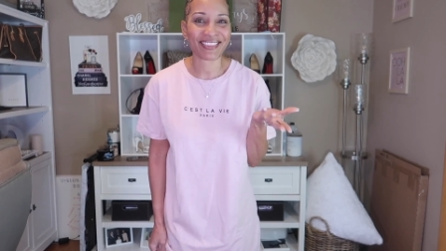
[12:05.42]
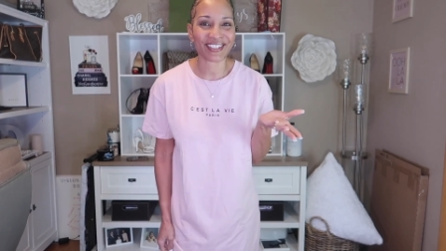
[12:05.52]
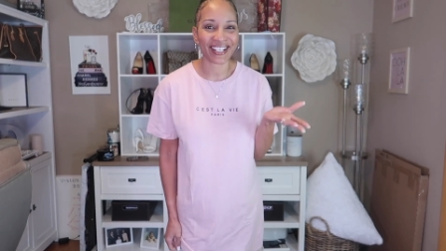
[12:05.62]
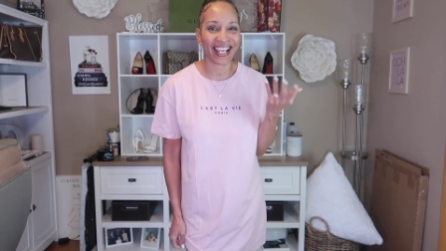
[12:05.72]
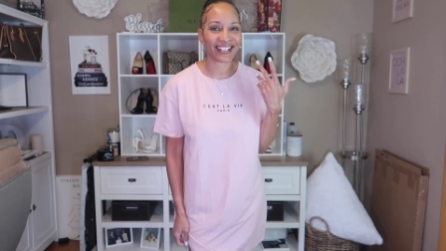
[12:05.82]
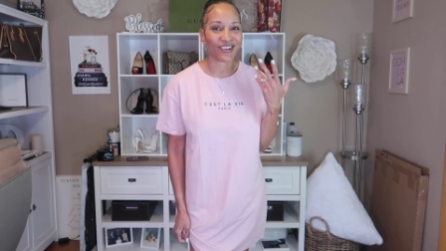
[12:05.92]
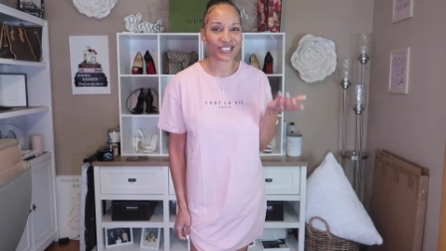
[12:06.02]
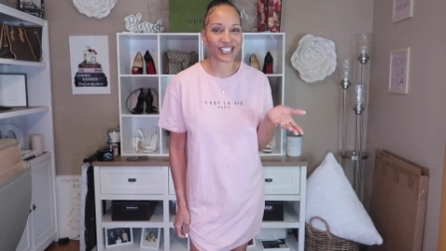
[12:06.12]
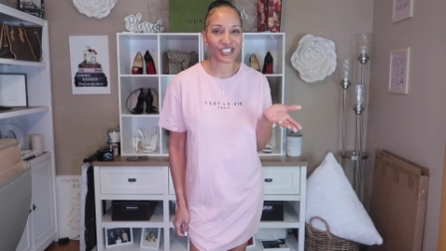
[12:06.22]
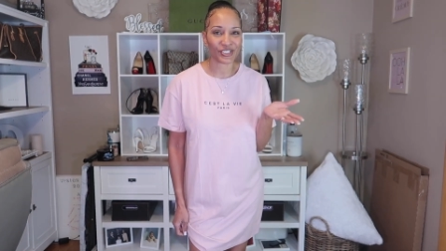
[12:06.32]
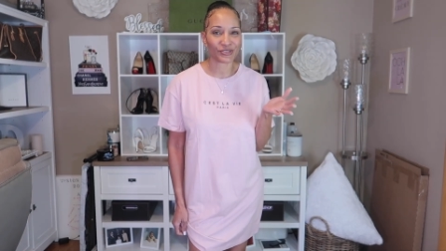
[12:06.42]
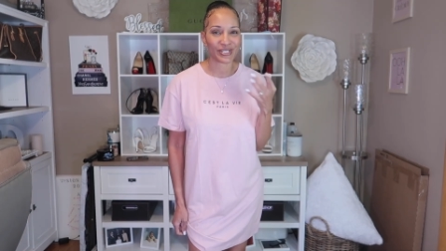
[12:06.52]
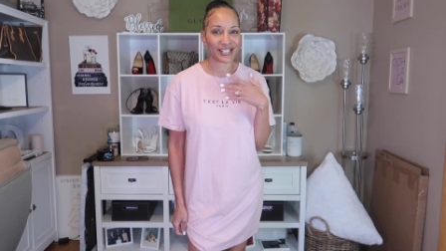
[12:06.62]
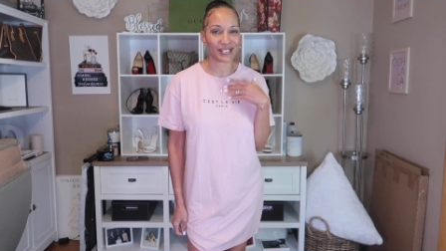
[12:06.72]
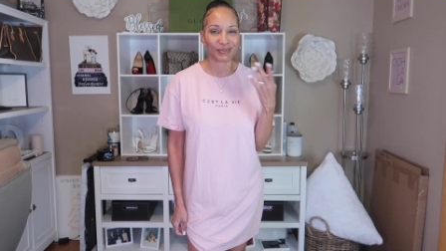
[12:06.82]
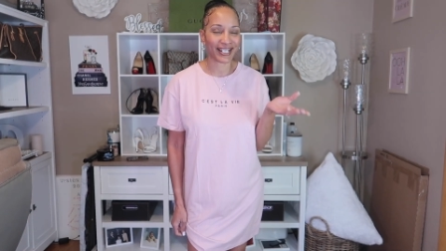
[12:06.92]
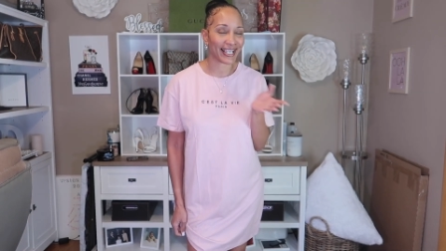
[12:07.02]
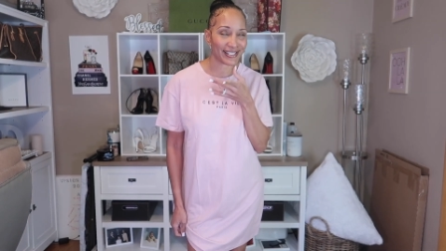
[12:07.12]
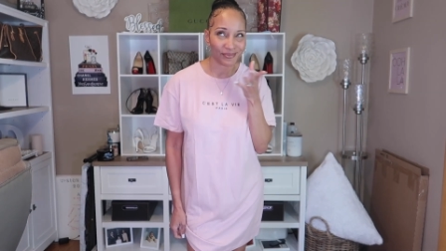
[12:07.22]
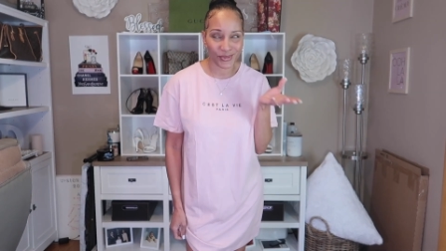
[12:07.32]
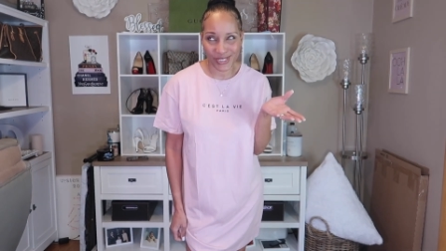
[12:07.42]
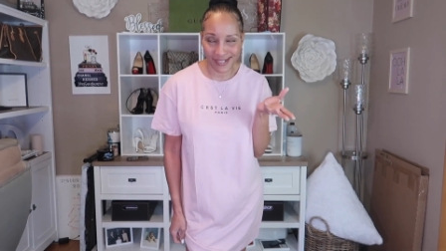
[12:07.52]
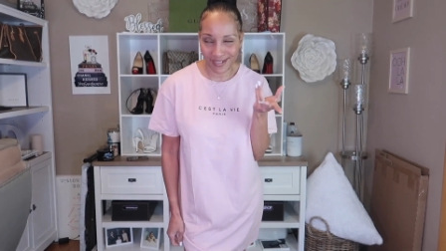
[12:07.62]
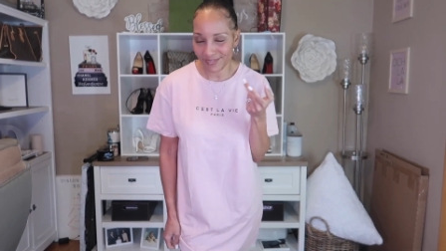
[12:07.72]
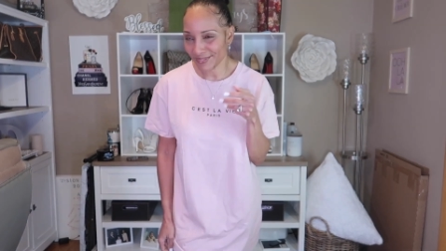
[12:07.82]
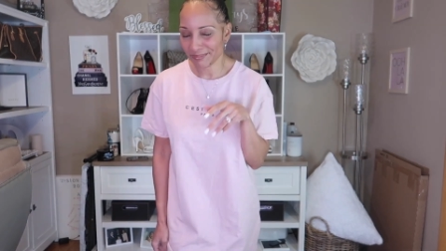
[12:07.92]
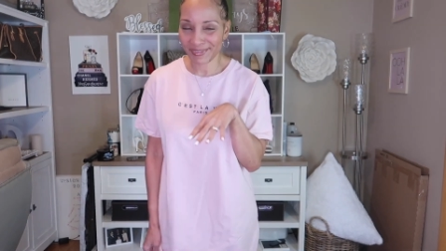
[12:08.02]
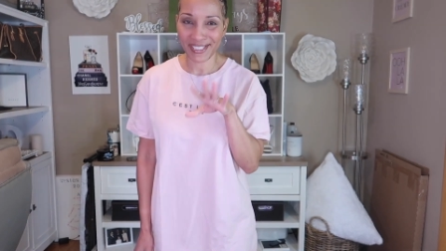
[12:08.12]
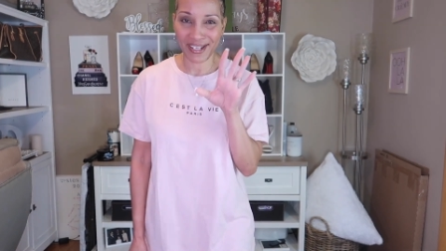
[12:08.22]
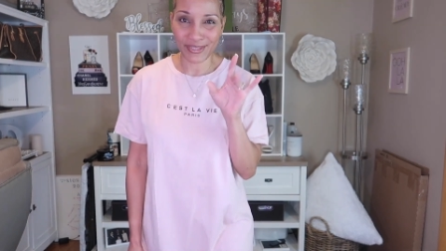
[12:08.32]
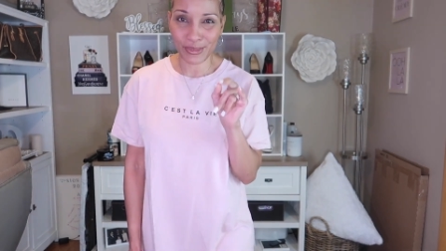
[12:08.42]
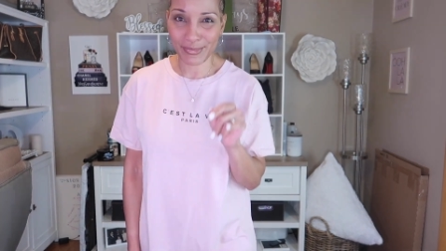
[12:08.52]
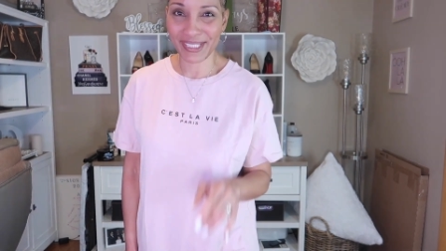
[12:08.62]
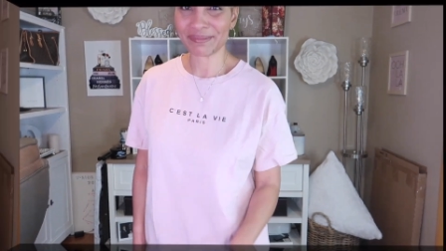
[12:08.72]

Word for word: I thought I had all t-shirt dresses, but I got some more stuff. Y'all know me.